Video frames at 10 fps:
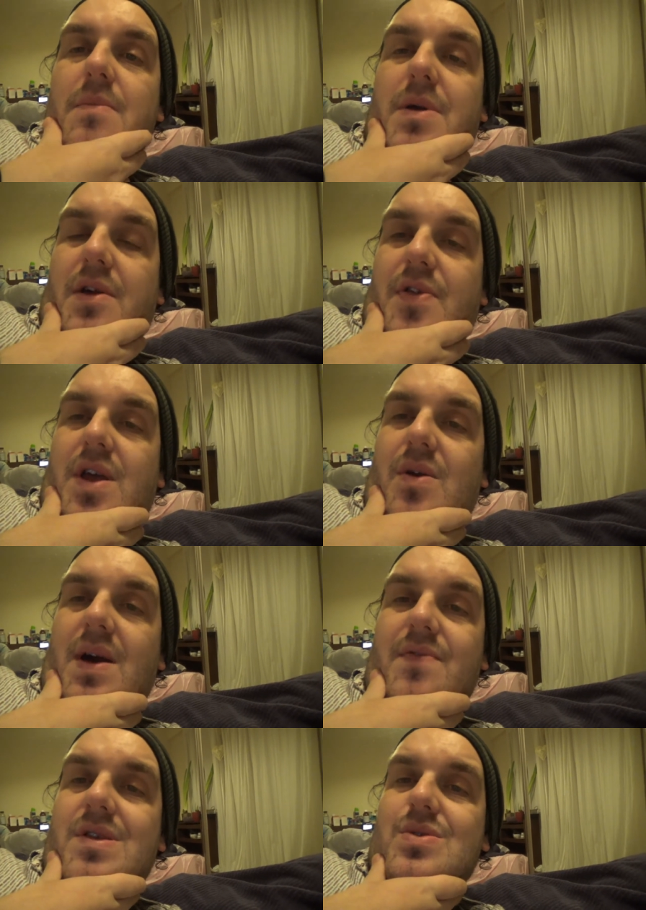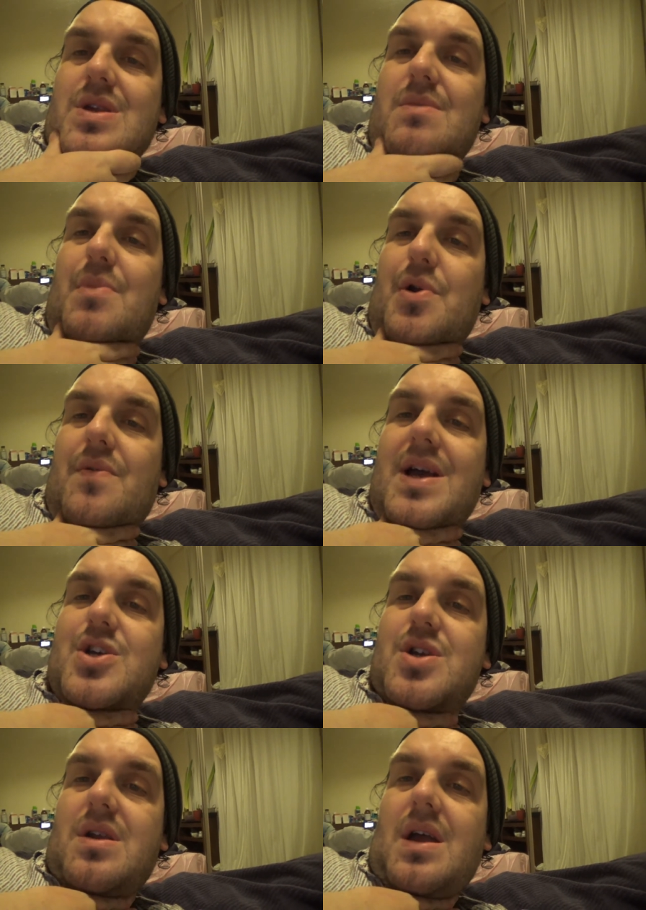but I think you have to use it in
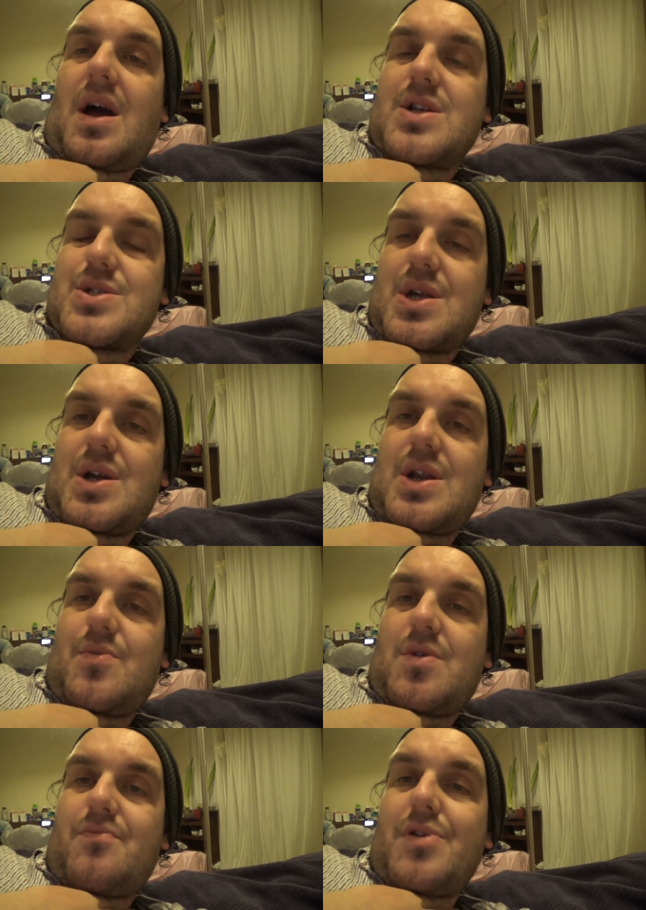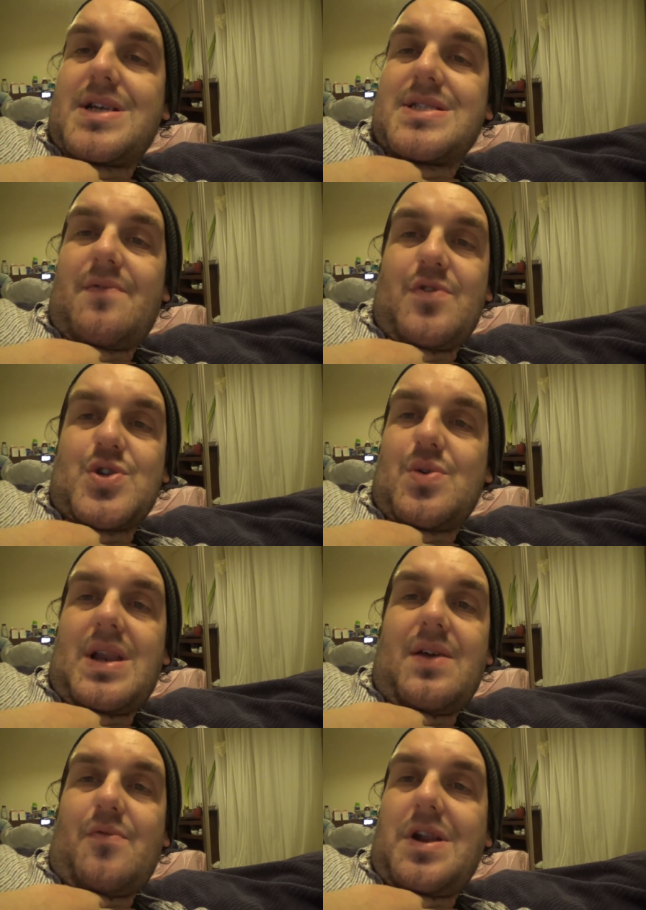moderation. I certainly wouldn't brace every
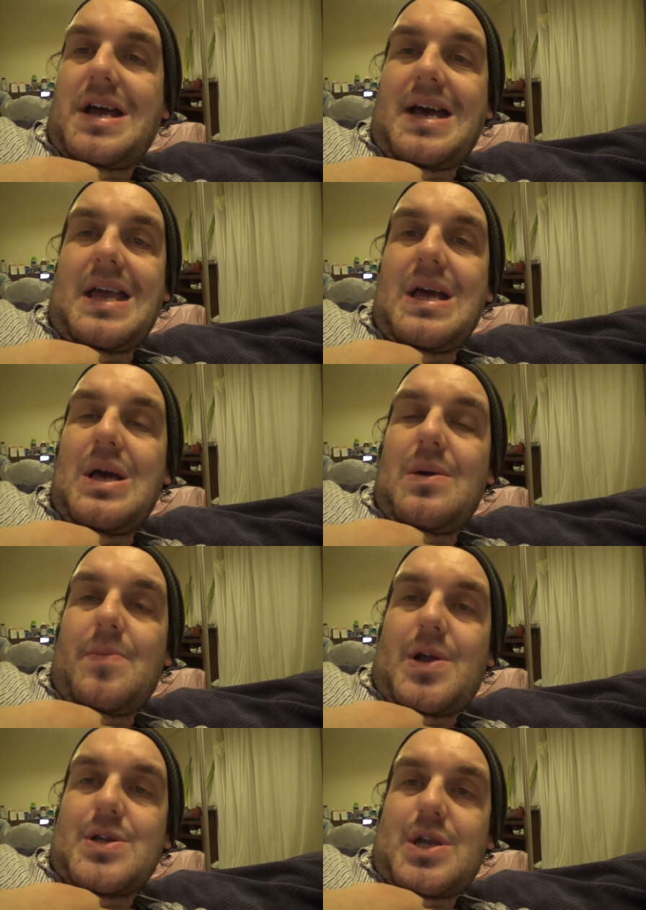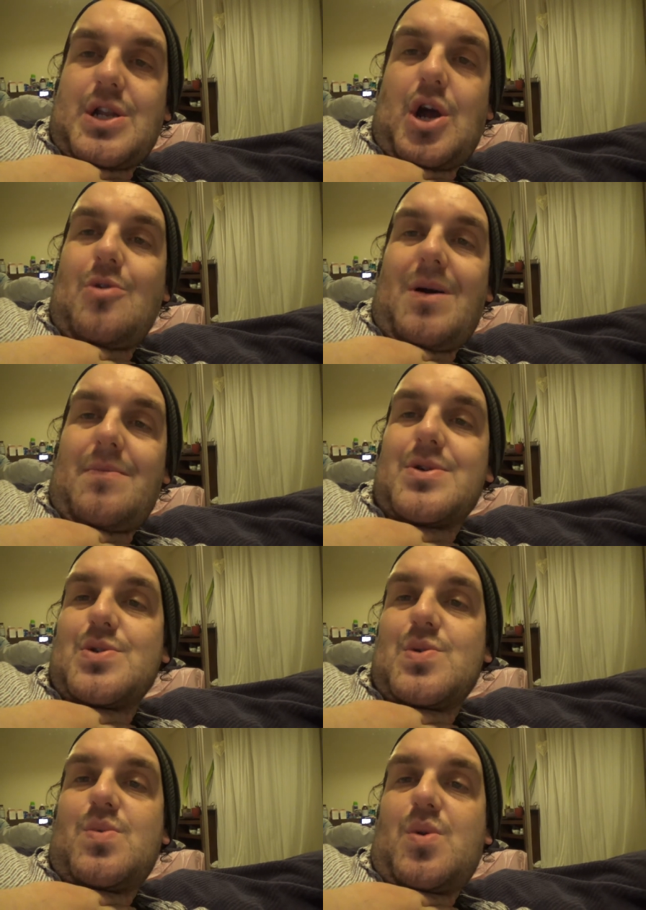joint every day because I know my
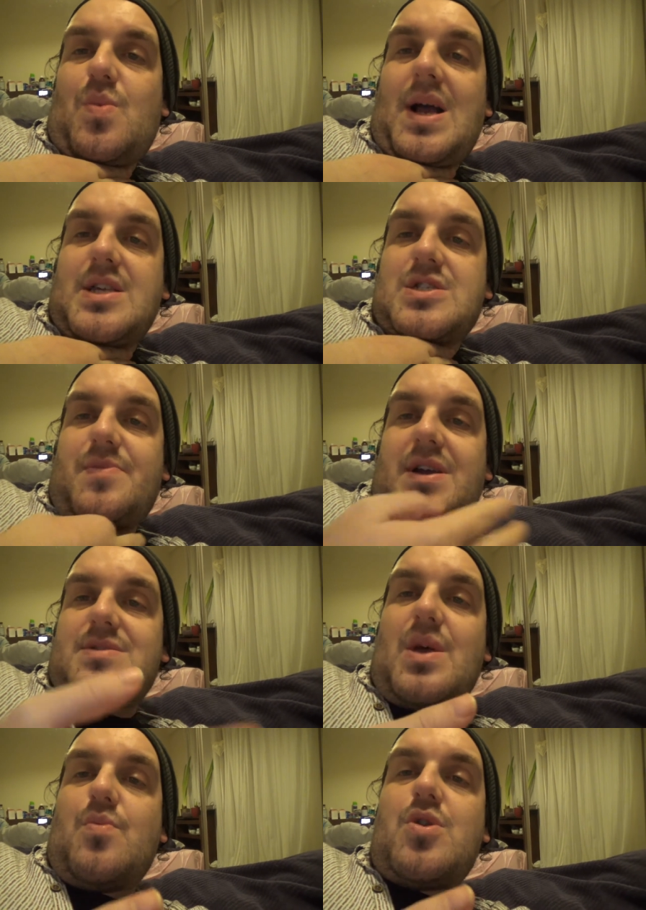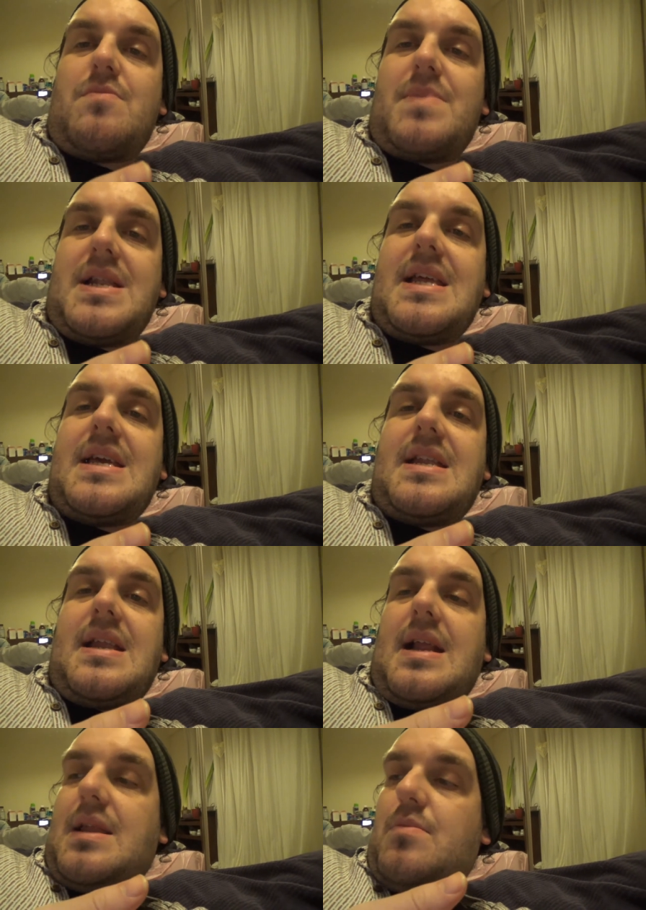muscles would waste because they wouldn't be
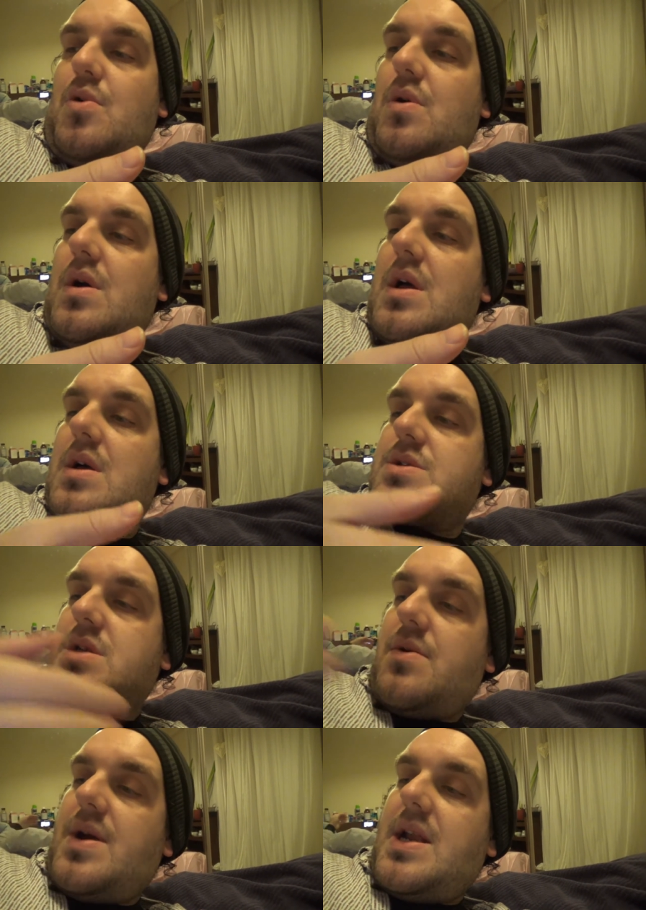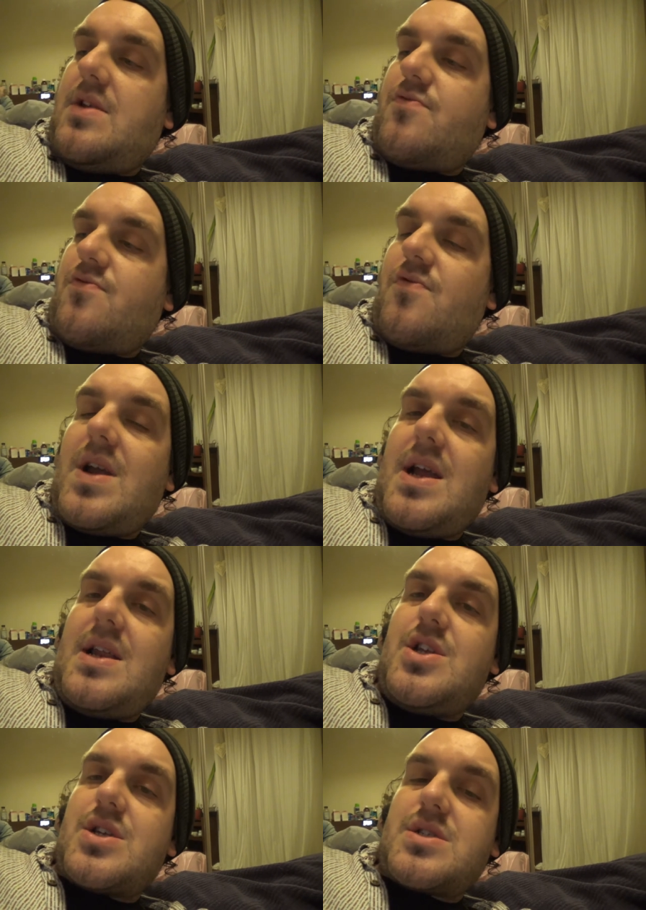needed anymore. So it is
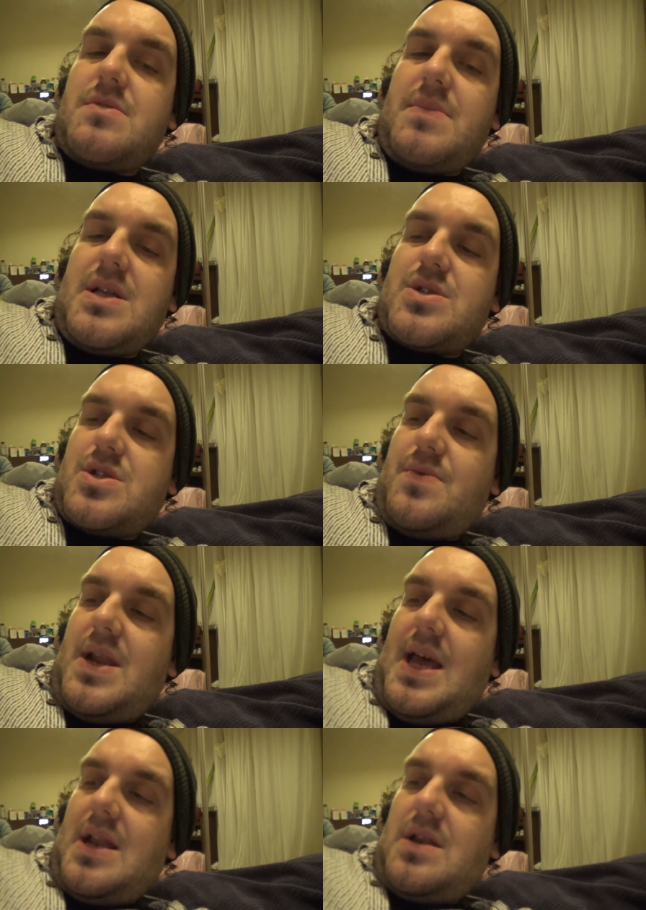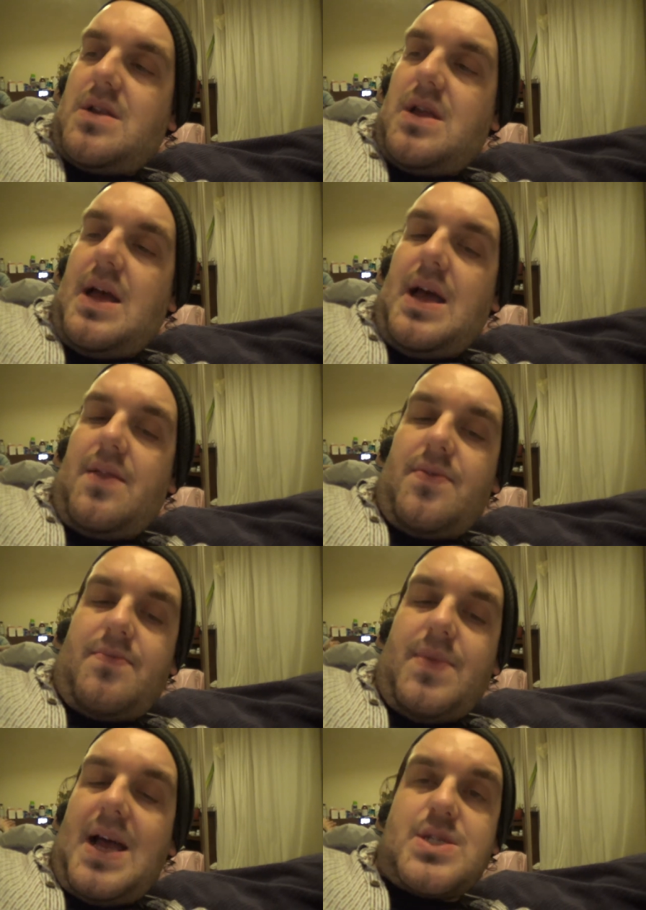really just a means to an end, and
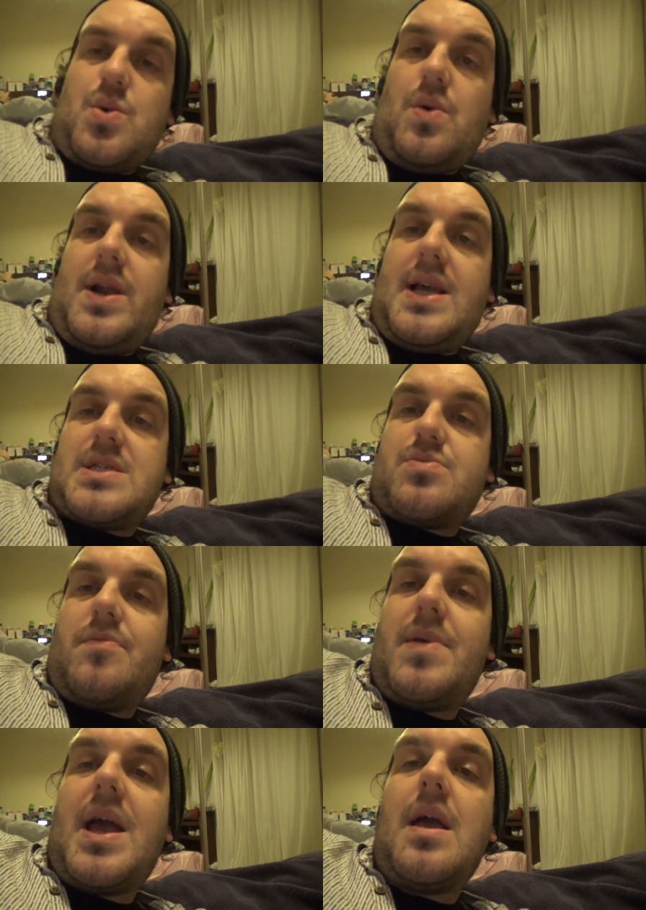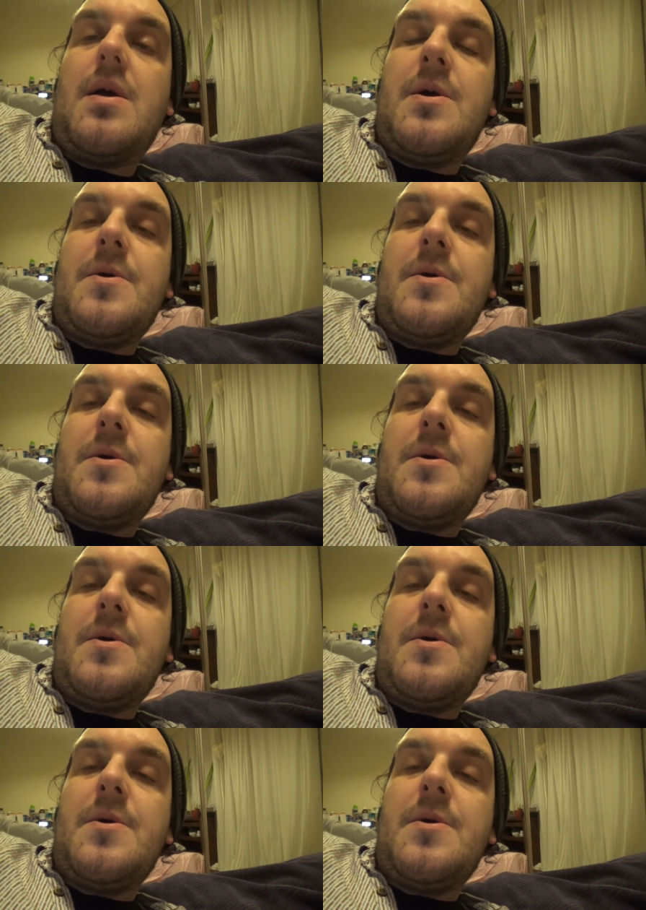that is all it is for me.